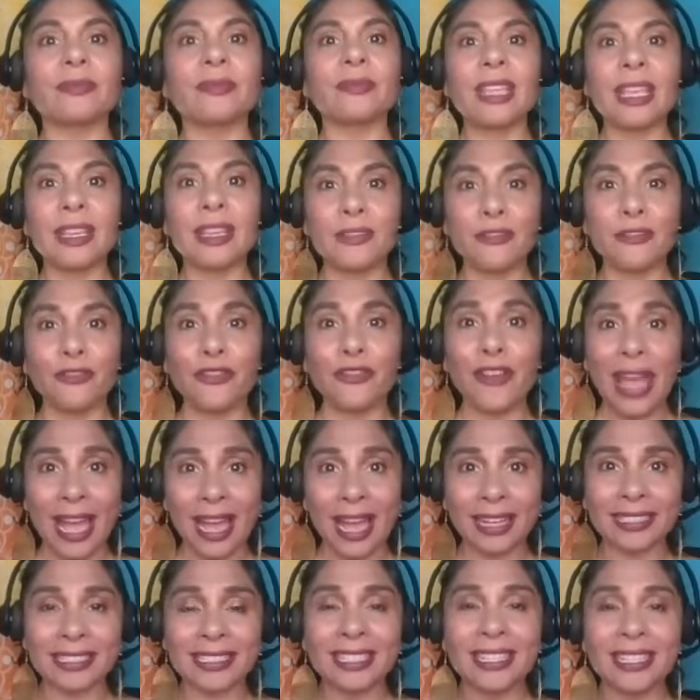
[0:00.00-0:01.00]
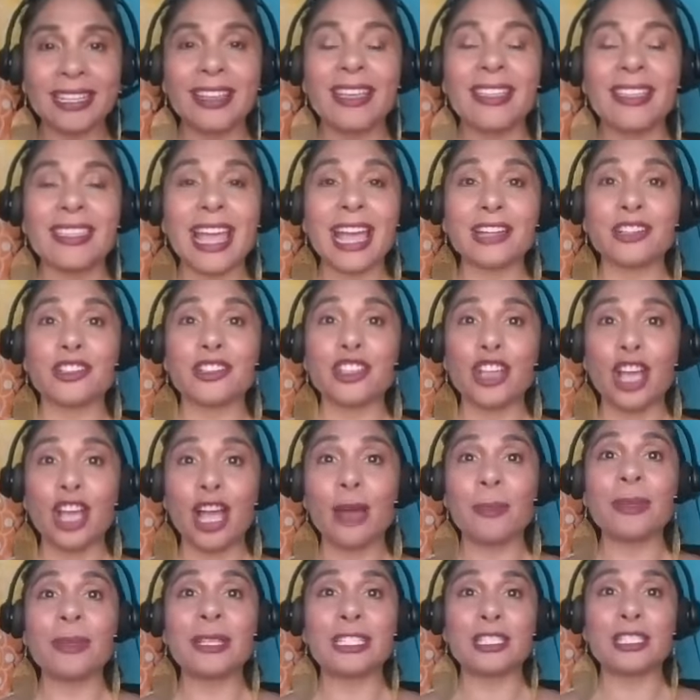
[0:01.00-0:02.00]
In fact, that
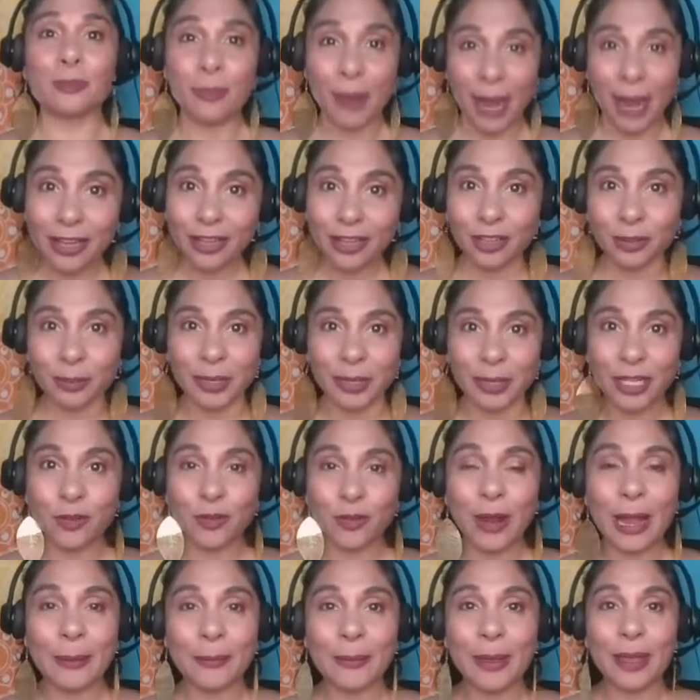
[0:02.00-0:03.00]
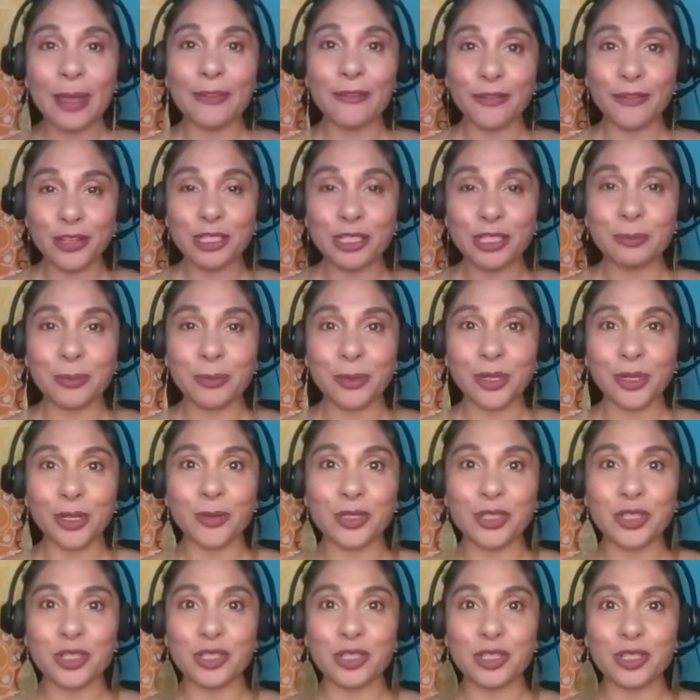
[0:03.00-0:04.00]
job inspired me to write my first book,
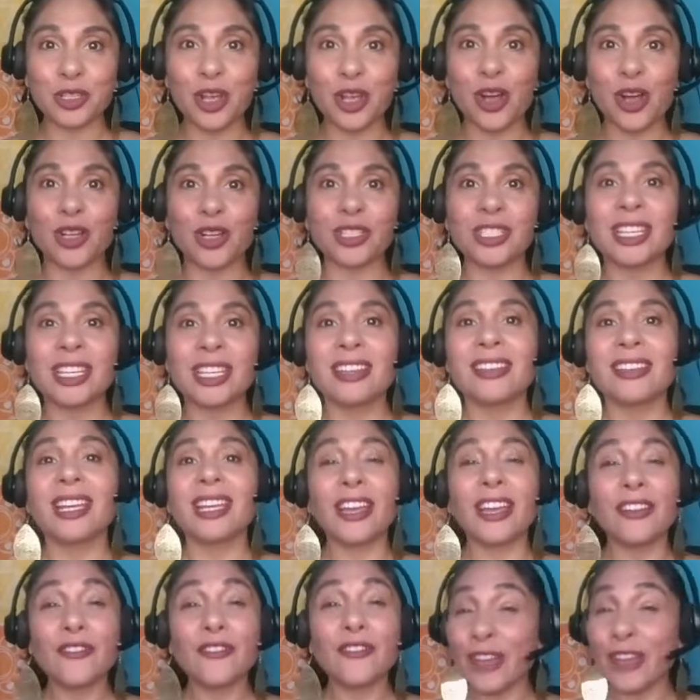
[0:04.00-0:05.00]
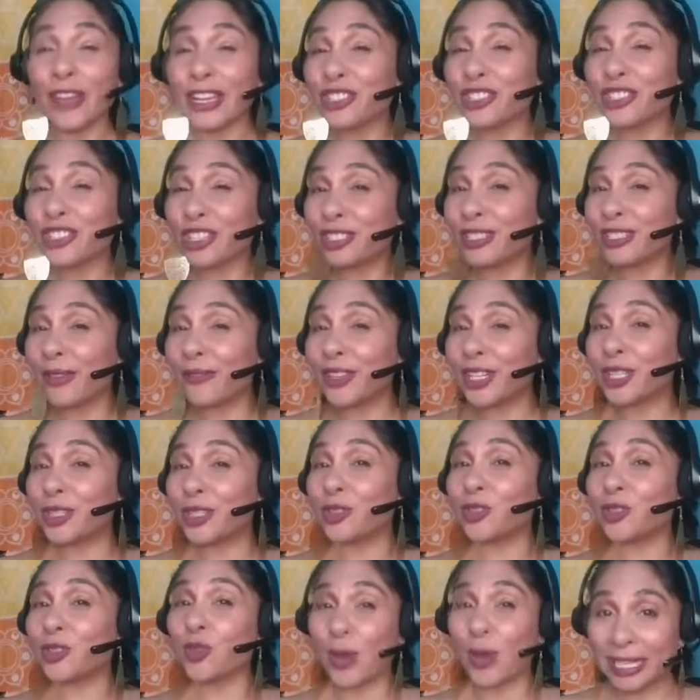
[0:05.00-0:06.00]
which is called Confessions of an
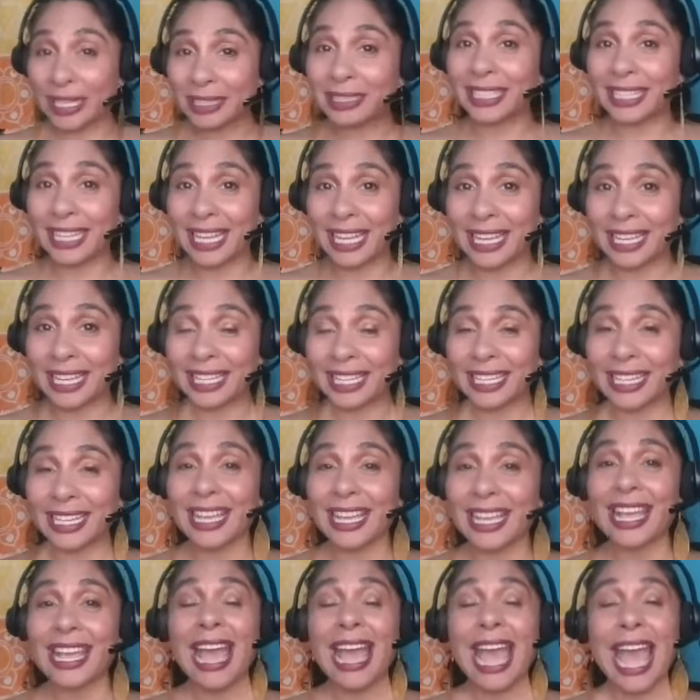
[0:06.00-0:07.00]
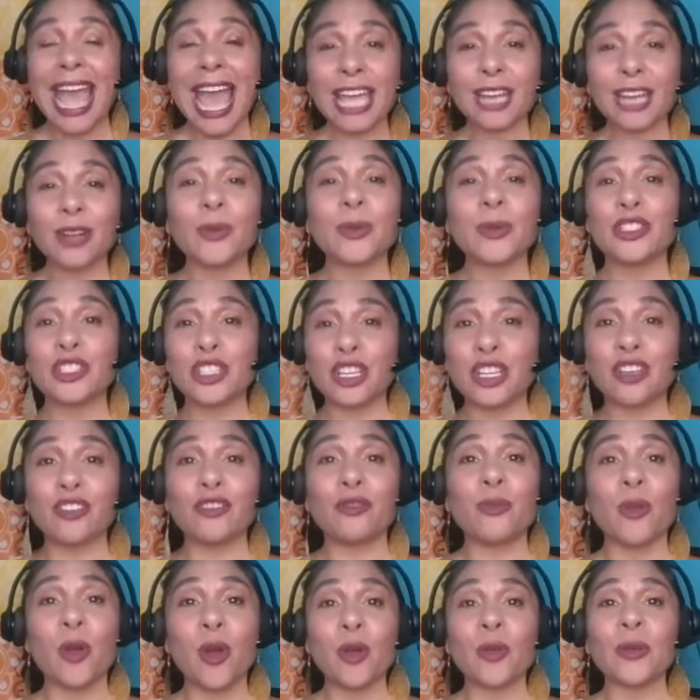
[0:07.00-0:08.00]
Adrenaline Addict: How to
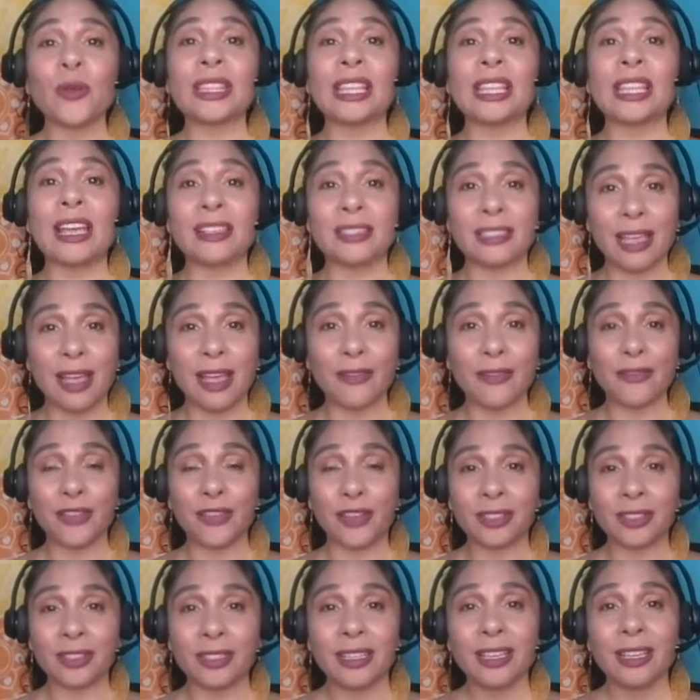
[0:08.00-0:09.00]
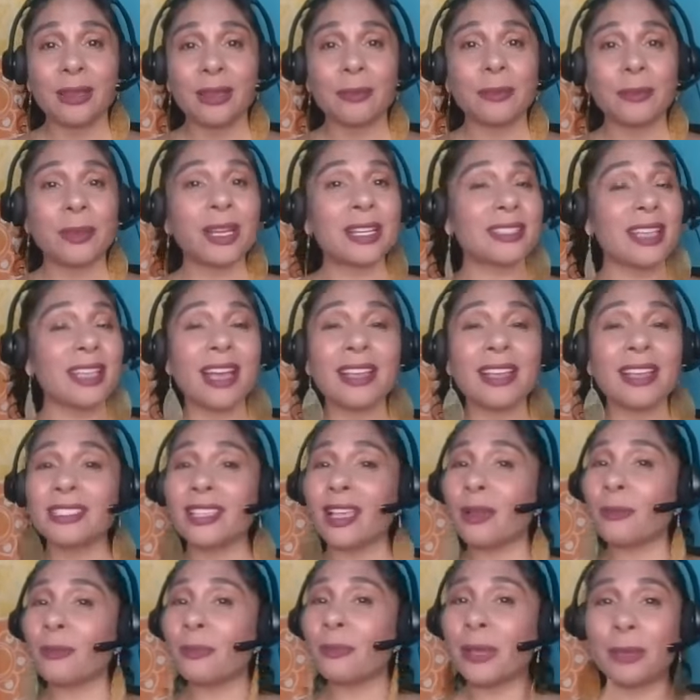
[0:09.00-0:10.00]
Achieve More with Less Effort. Because I
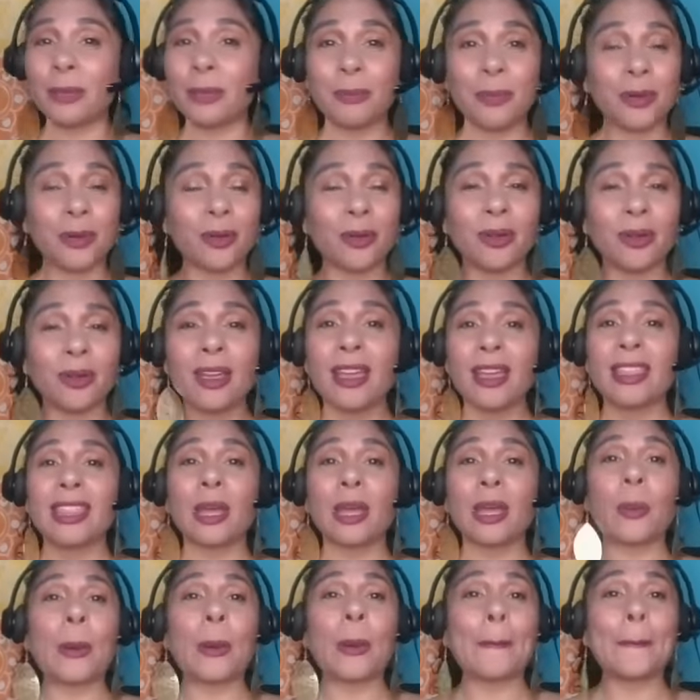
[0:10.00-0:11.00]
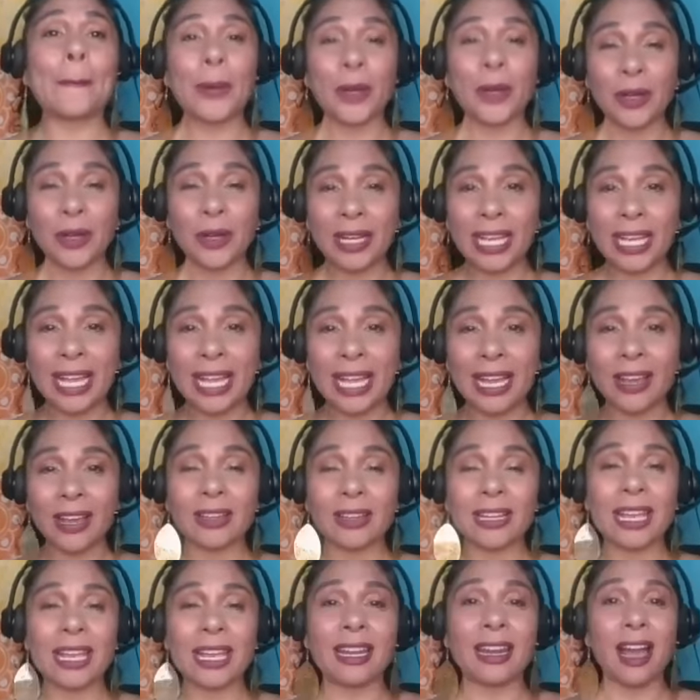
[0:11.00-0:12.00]
saw people that were burning out
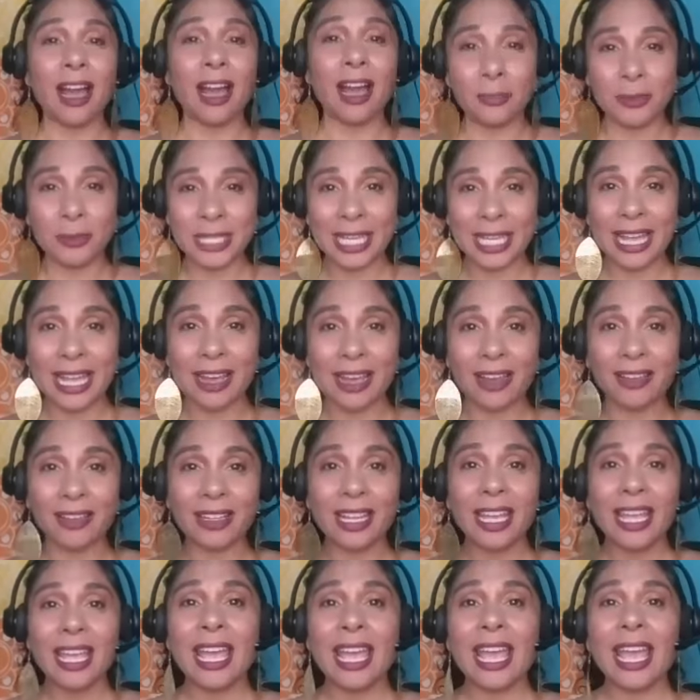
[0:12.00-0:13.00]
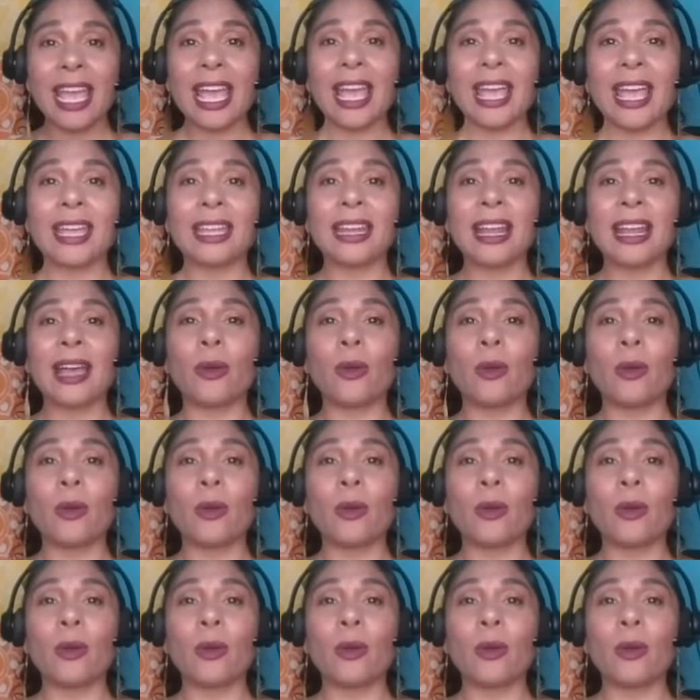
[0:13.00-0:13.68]
and opting out. And I